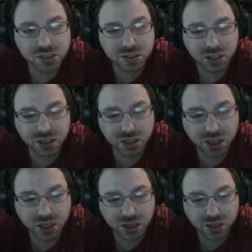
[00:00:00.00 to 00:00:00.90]

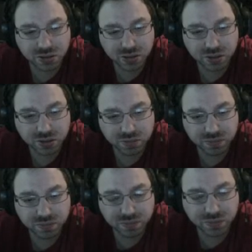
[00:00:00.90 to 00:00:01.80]
I'm
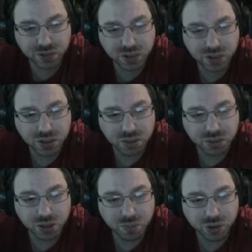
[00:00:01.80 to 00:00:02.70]

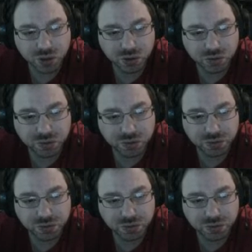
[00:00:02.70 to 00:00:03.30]
gonna move